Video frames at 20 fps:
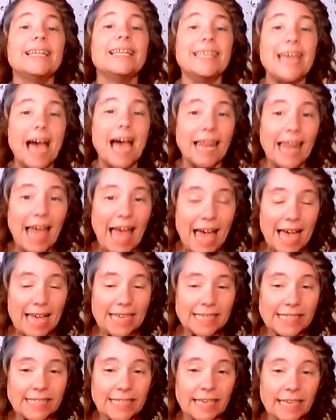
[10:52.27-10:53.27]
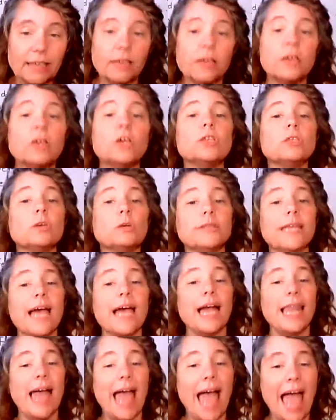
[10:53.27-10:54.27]
Tallahassee. So
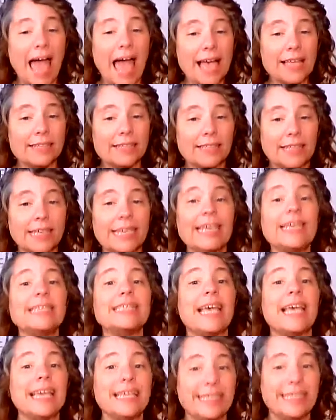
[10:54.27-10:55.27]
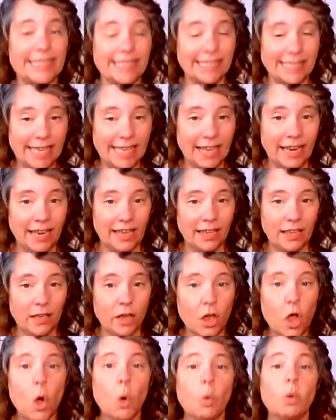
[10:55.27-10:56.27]
Tallahassee is a city
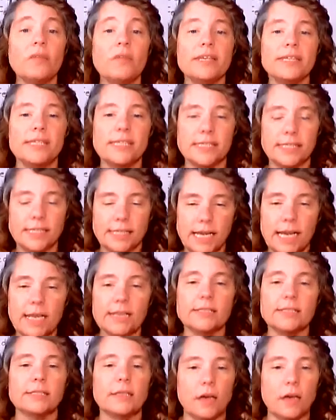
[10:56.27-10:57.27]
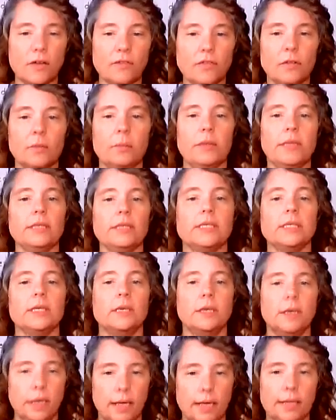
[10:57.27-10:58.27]
where the state's government
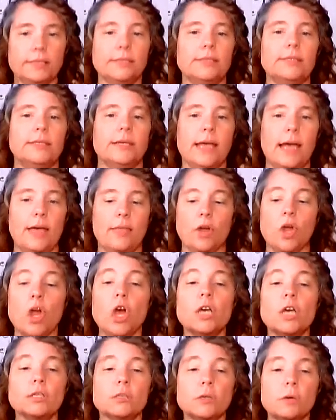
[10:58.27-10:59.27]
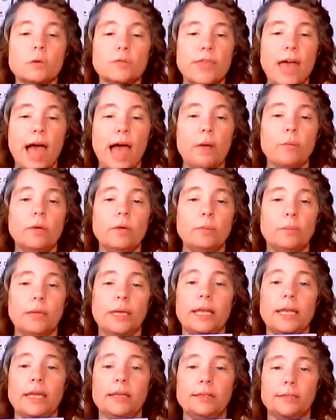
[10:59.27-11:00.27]
is together. So that would
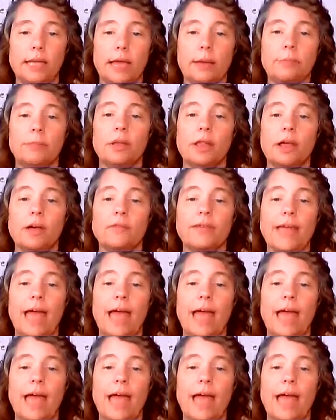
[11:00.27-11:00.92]
be an example of